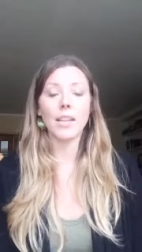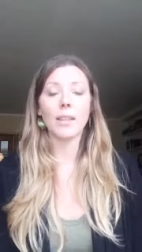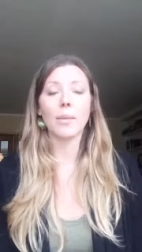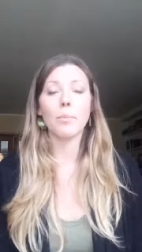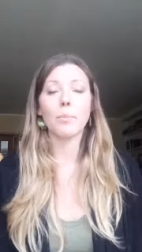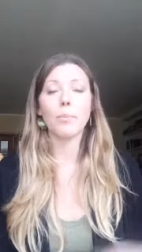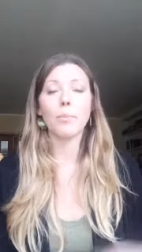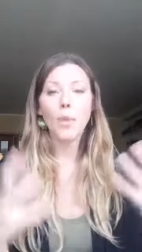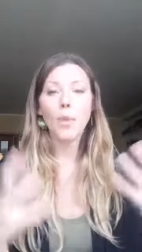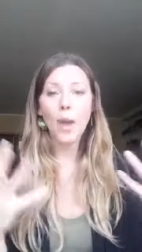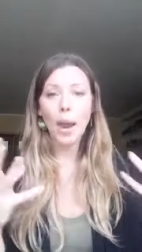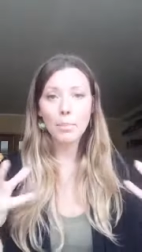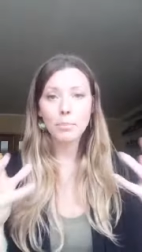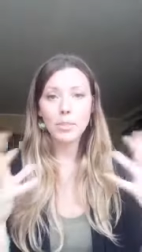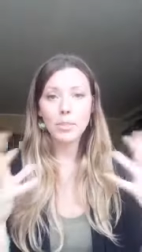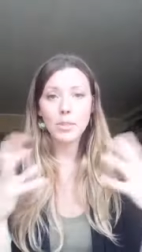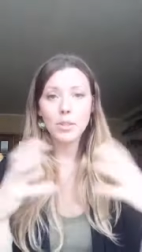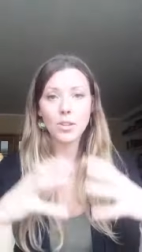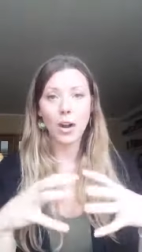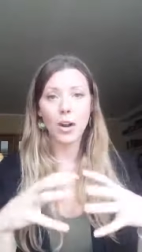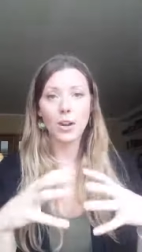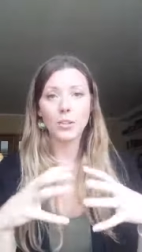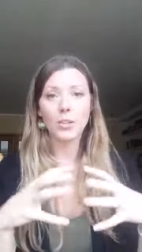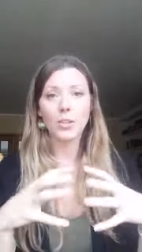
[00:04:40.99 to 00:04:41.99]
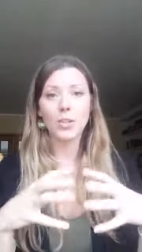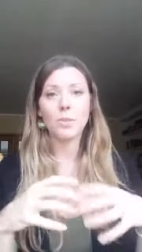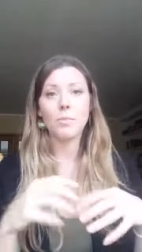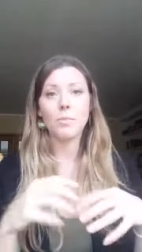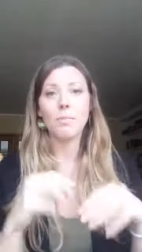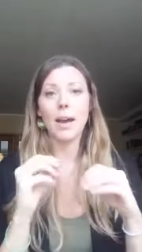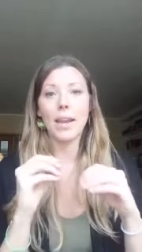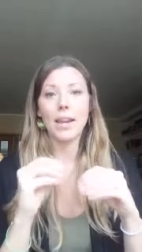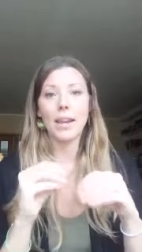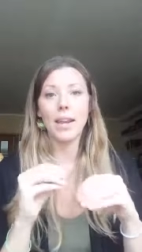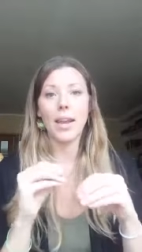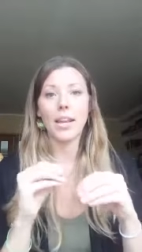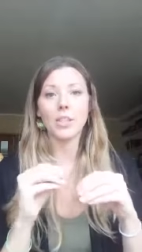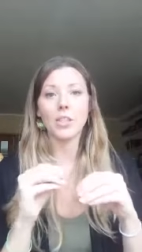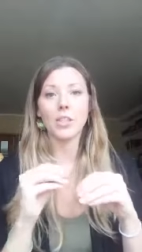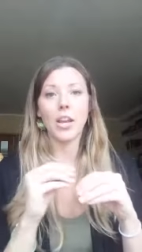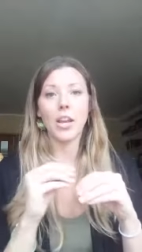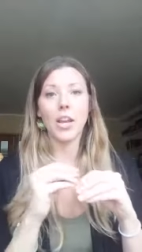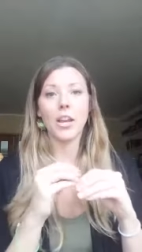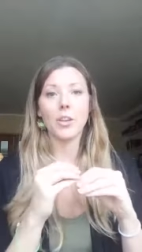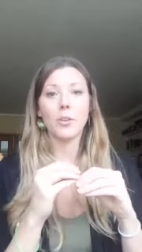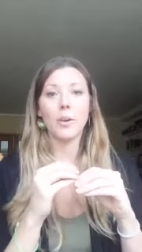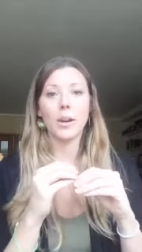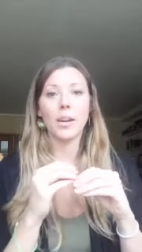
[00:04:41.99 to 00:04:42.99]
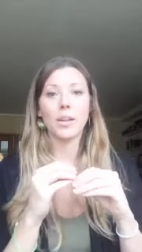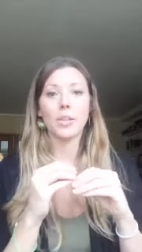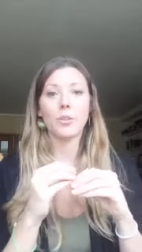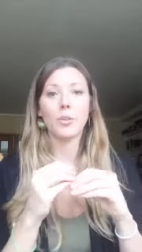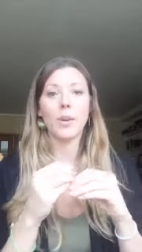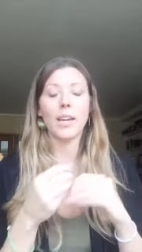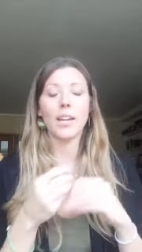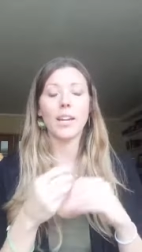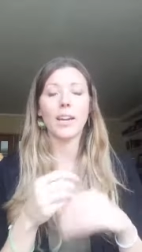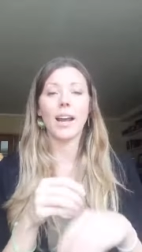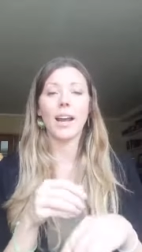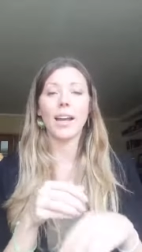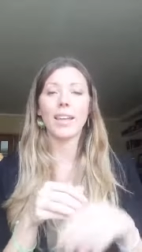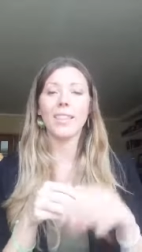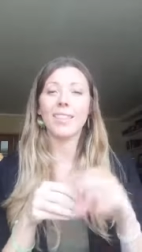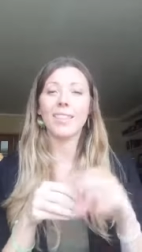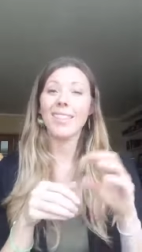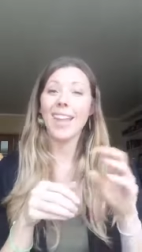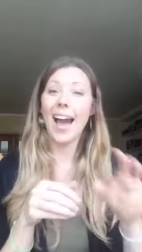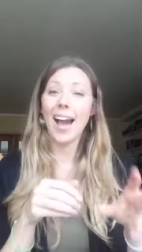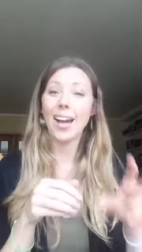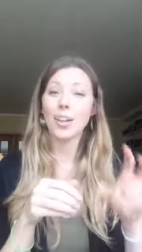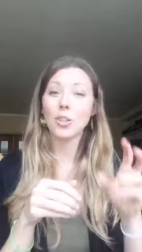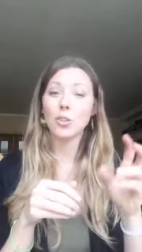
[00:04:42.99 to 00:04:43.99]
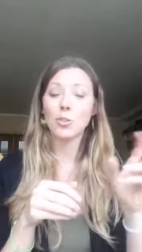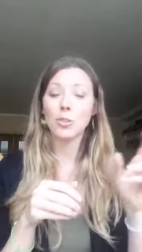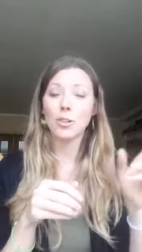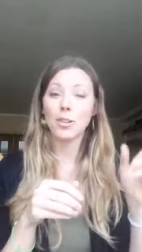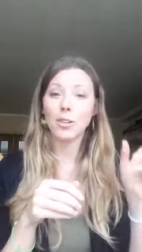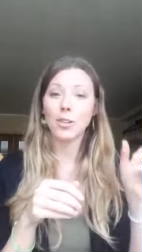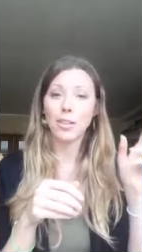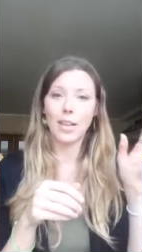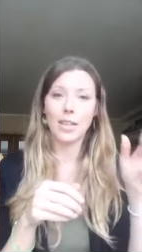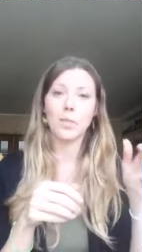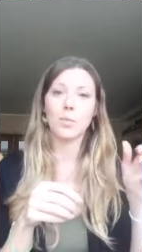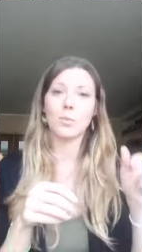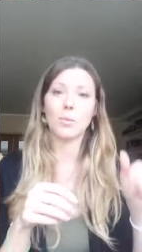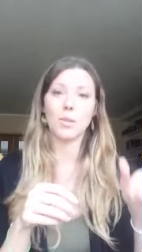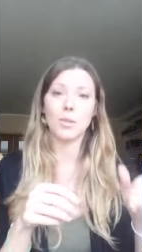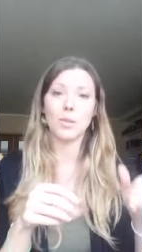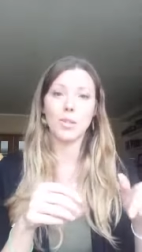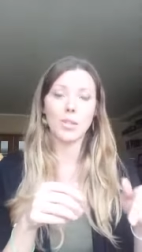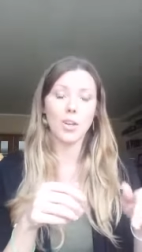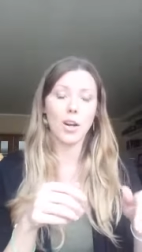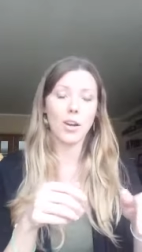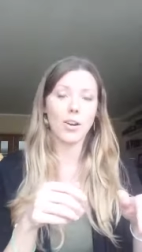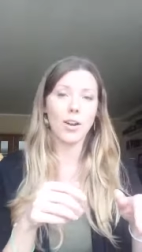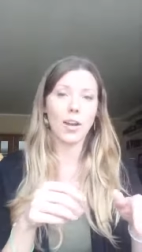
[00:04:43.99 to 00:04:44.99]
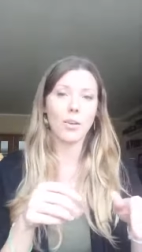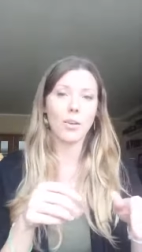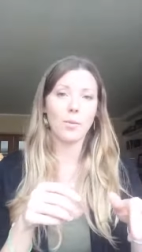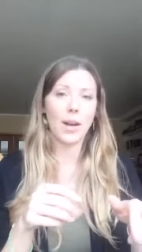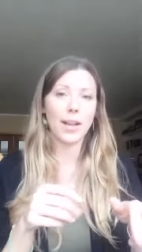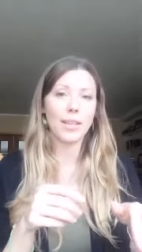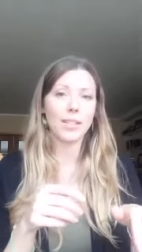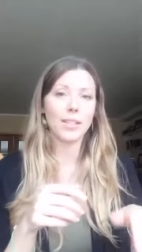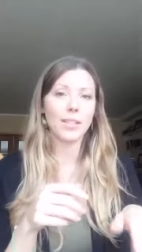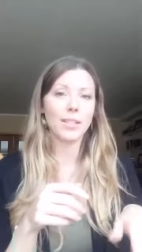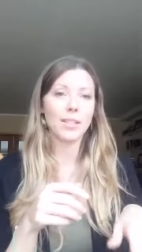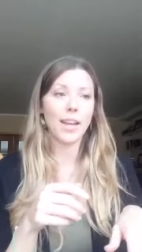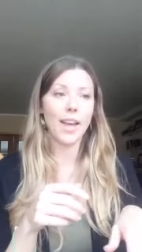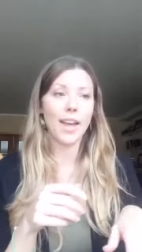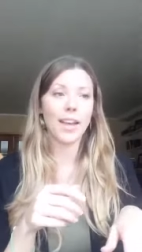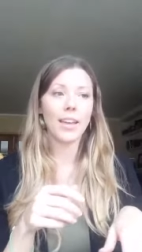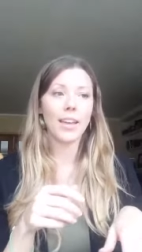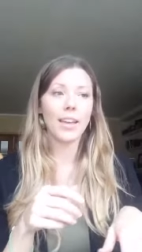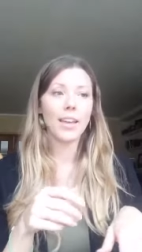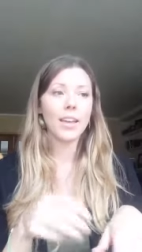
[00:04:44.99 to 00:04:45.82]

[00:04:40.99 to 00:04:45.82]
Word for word: The prep starts Monday, January 29th. The actual cleanse will start on Wednesday.